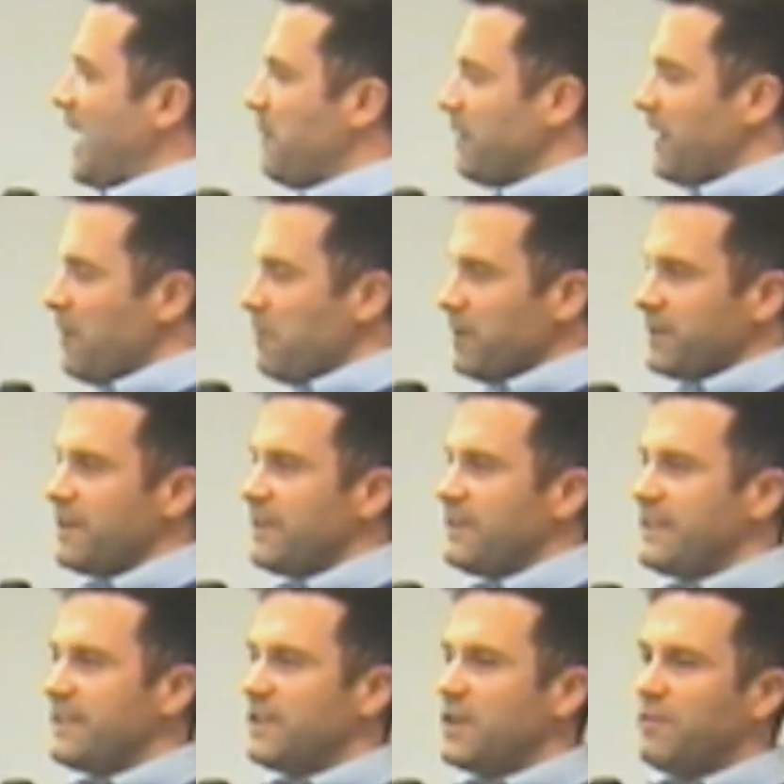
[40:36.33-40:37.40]
I want, I want to
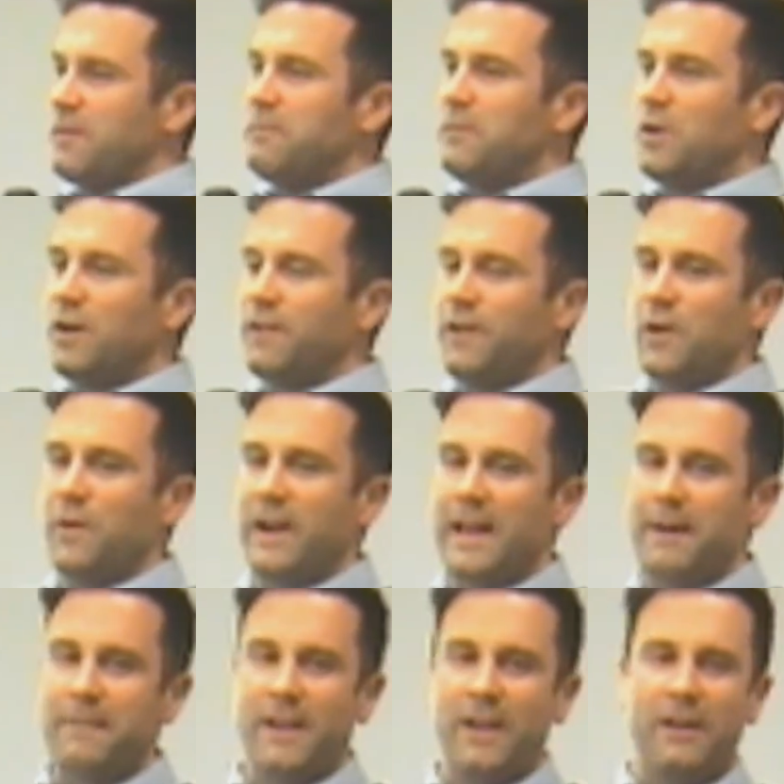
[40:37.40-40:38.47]
discover more of who I
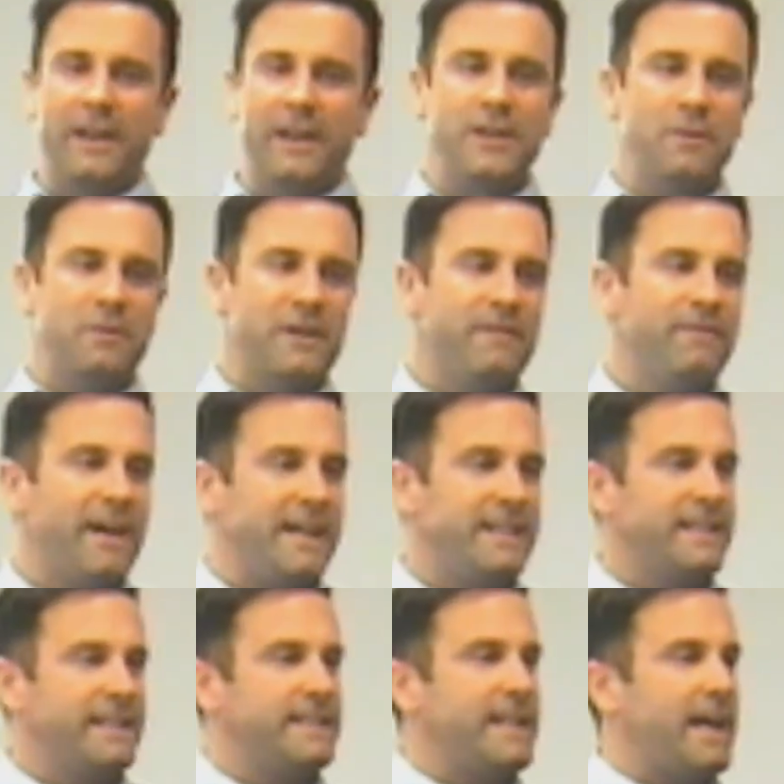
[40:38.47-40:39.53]
am in you, I'm going to invite you
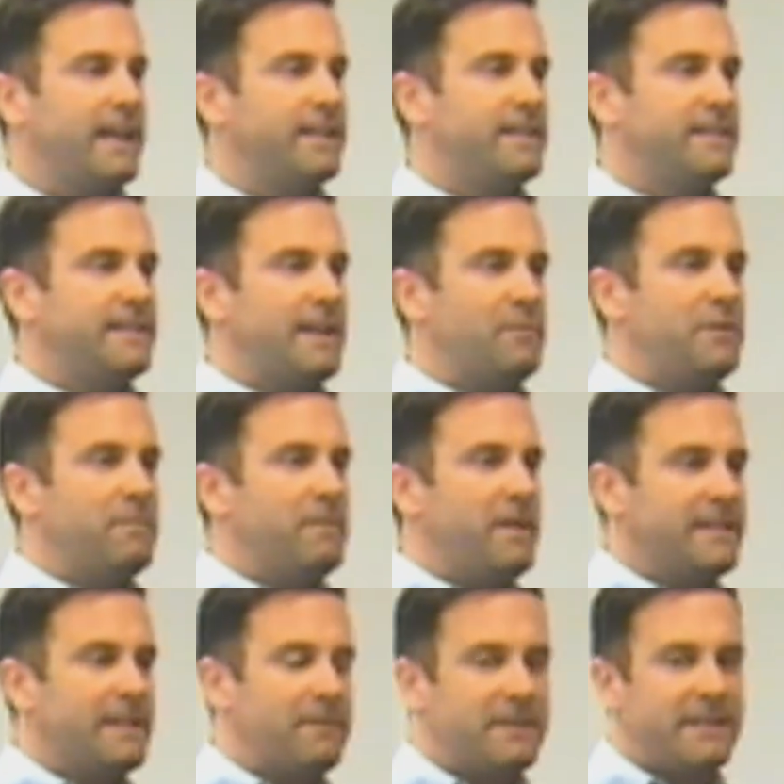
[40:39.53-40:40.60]
to stand. Stand with me
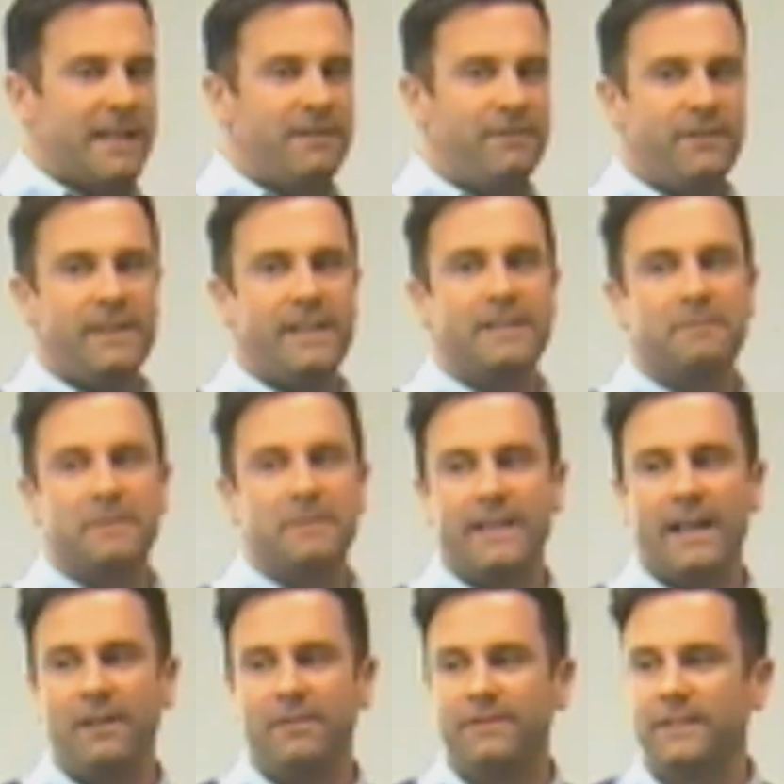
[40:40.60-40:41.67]
because I'm standing for this
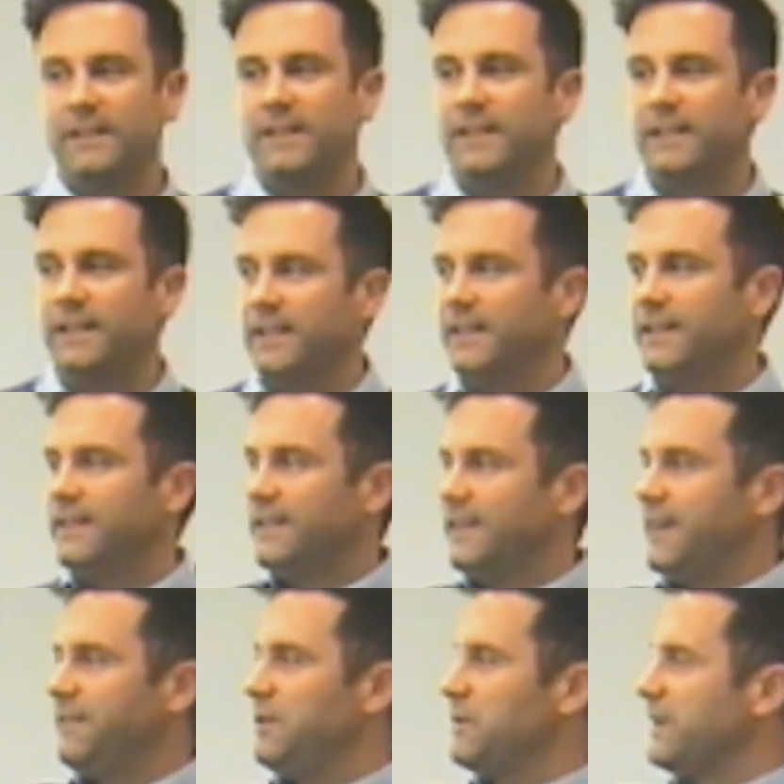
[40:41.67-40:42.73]
myself
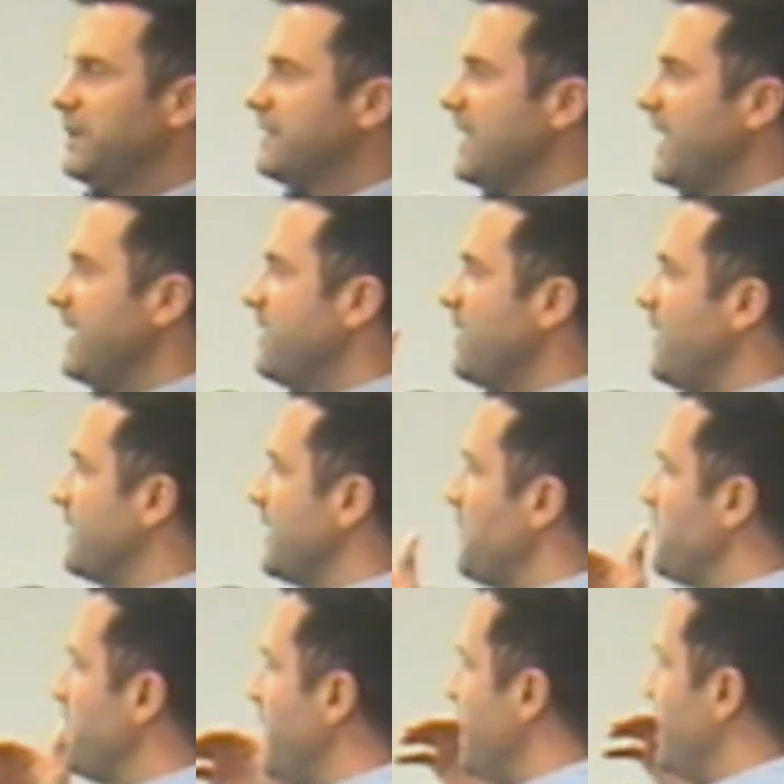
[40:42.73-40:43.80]
if you want to say, God,
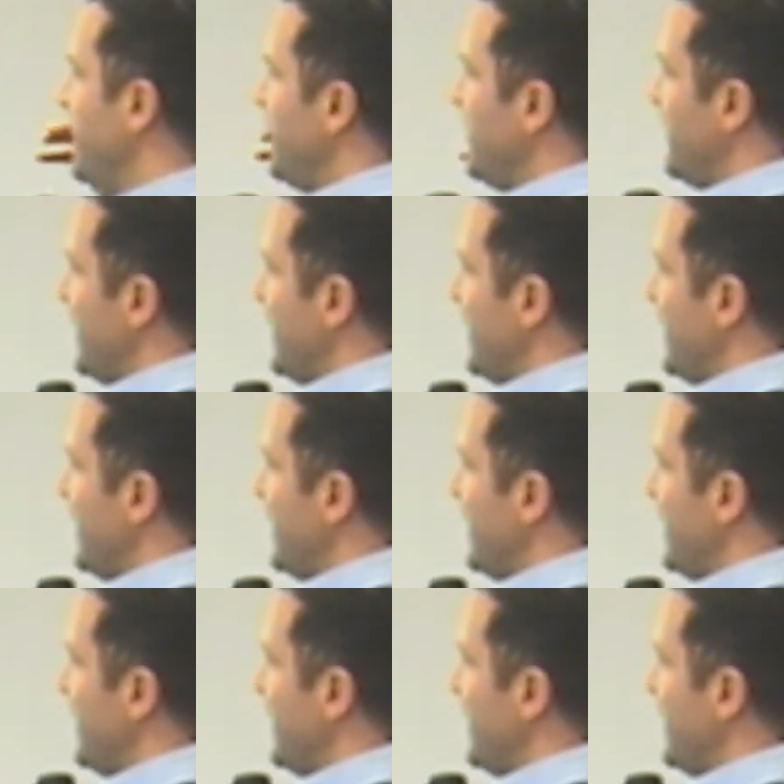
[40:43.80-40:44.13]
I want to,